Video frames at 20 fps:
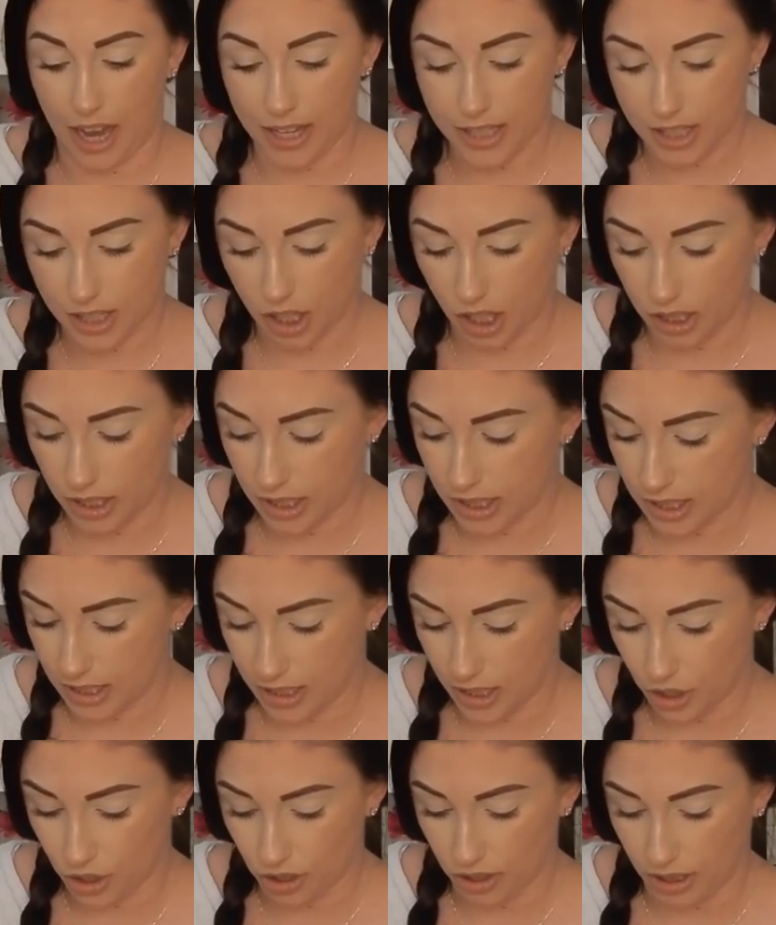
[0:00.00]
I saw this
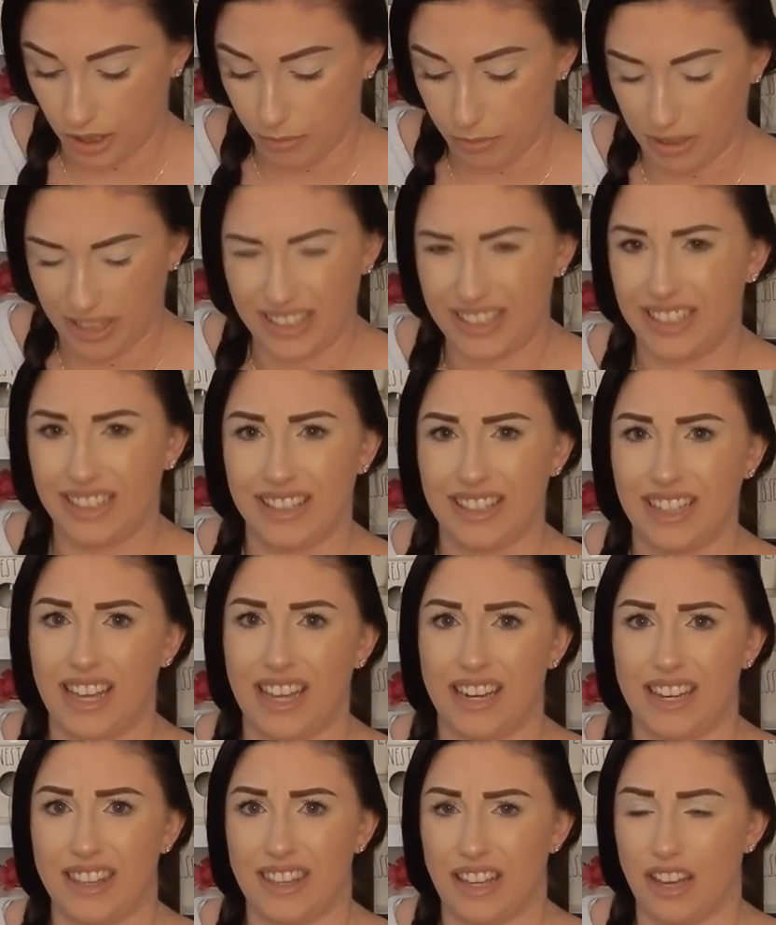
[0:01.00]
initially, but I didn't
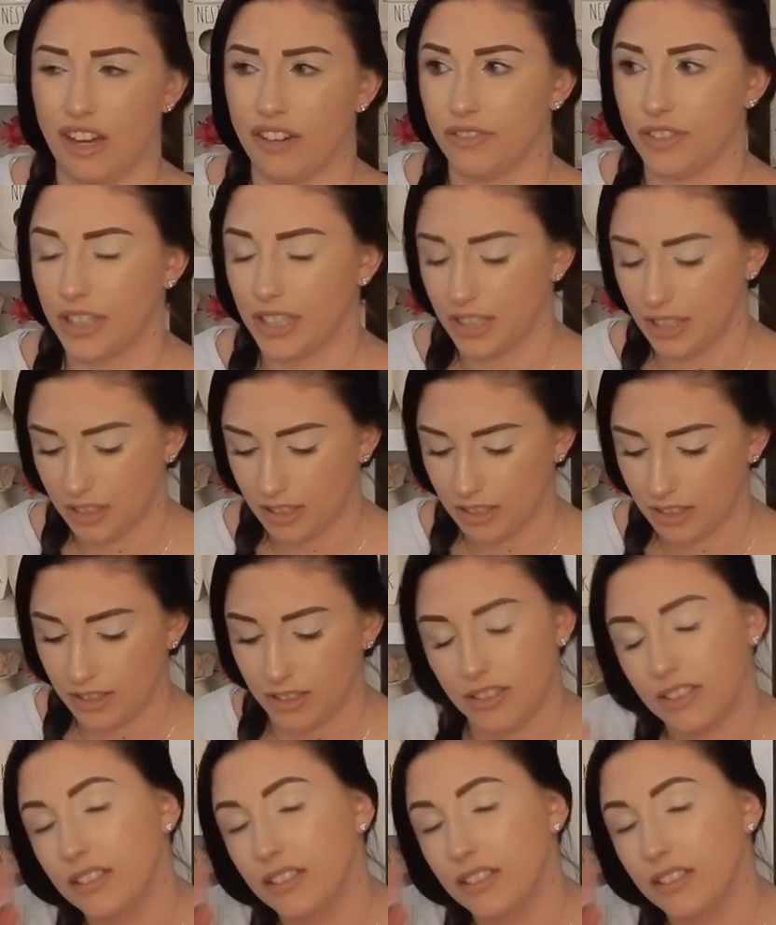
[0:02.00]
think anything of it,